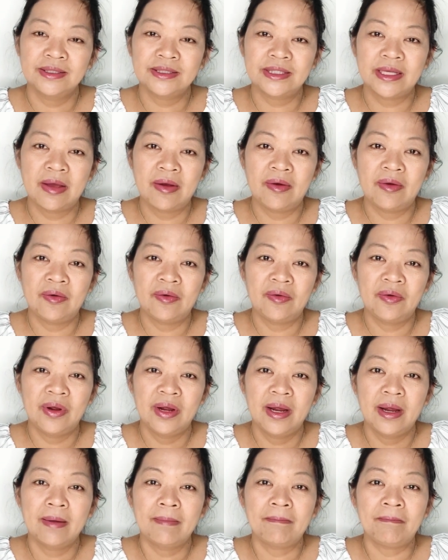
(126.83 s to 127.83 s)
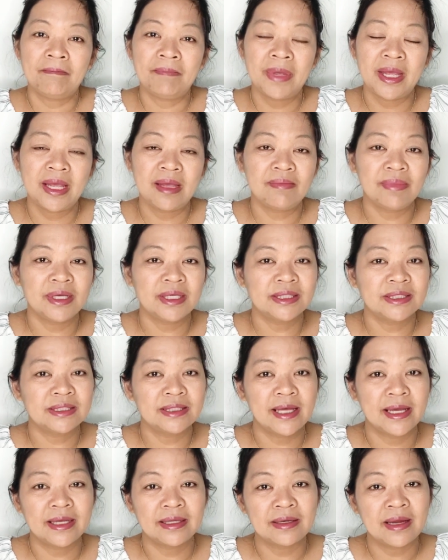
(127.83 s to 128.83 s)
So maybe it's
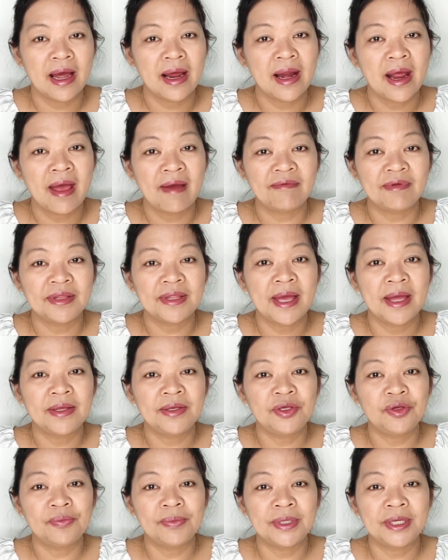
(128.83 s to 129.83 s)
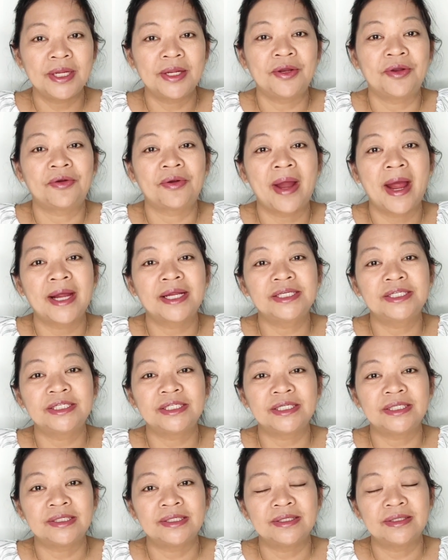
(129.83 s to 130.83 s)
like not having that human
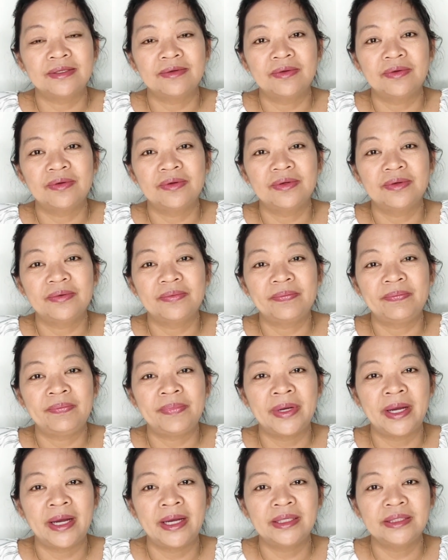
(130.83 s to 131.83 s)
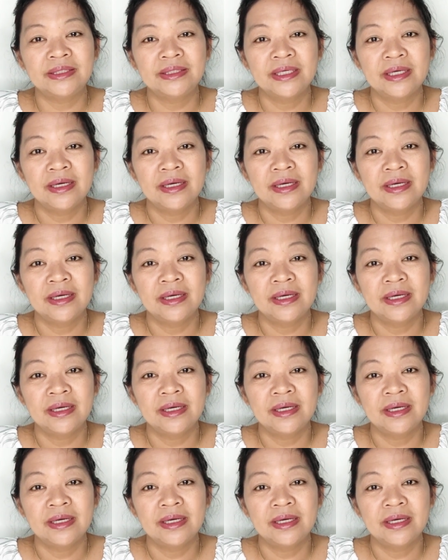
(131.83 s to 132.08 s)
interaction, but